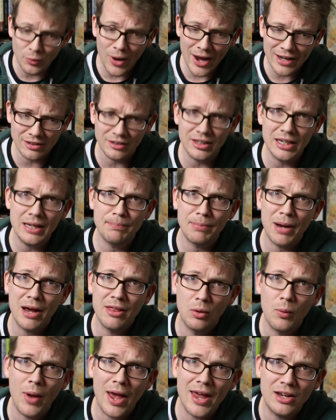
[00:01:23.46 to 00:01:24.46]
Correctly, by
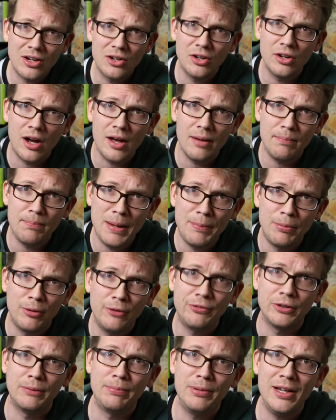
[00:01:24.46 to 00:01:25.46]
the way, good on
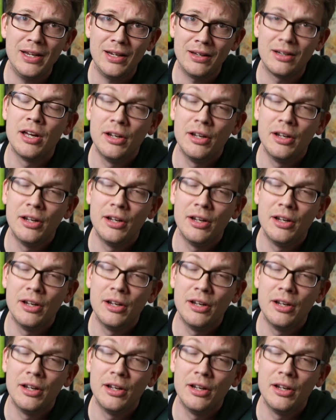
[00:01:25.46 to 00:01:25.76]
people for being